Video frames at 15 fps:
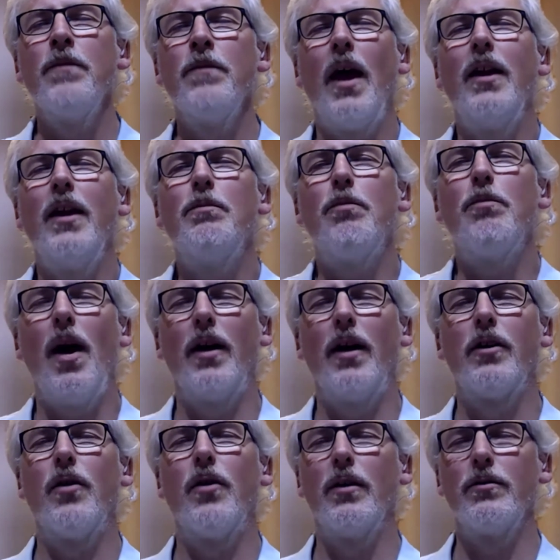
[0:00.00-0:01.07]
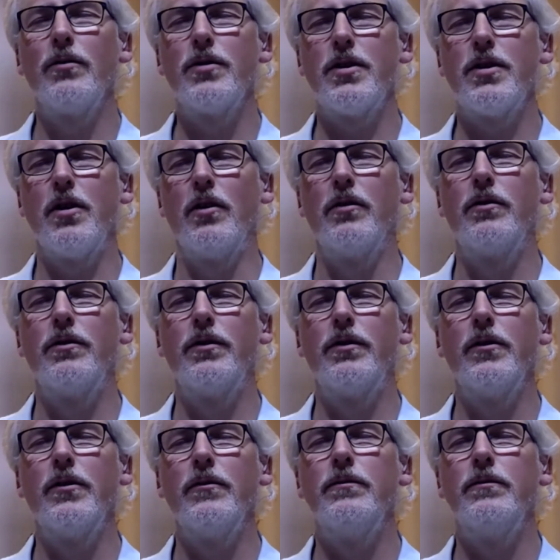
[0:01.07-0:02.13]
Any background stuff,
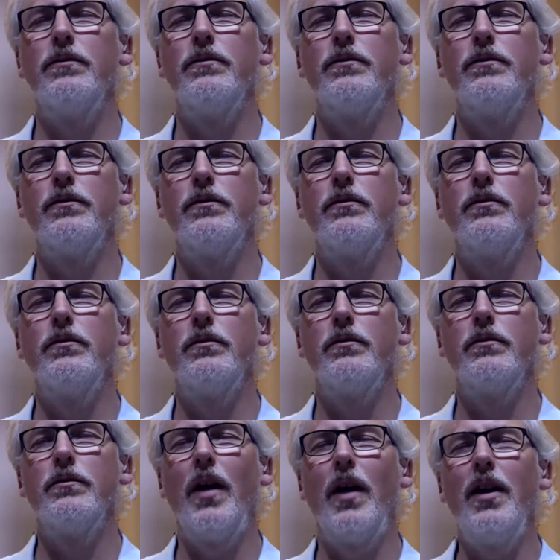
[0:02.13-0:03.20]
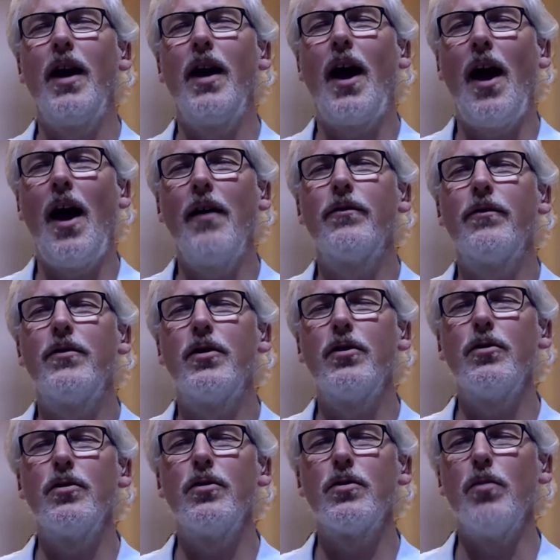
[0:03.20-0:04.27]
any have
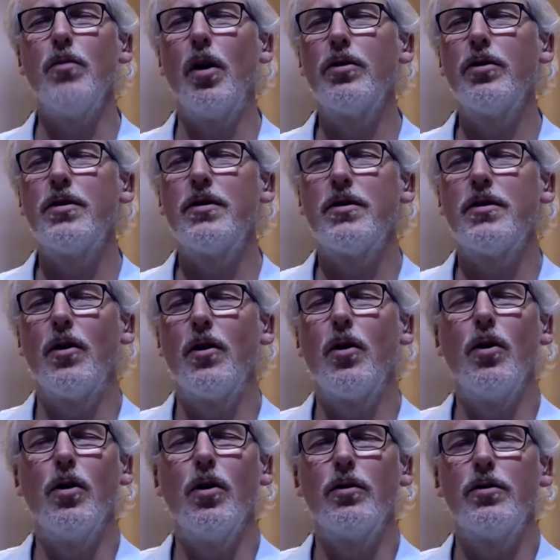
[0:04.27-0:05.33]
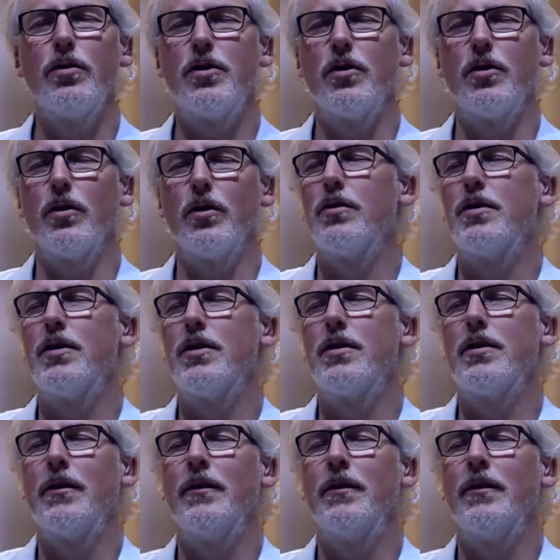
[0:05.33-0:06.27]
tos, musts, oughts, shoulds,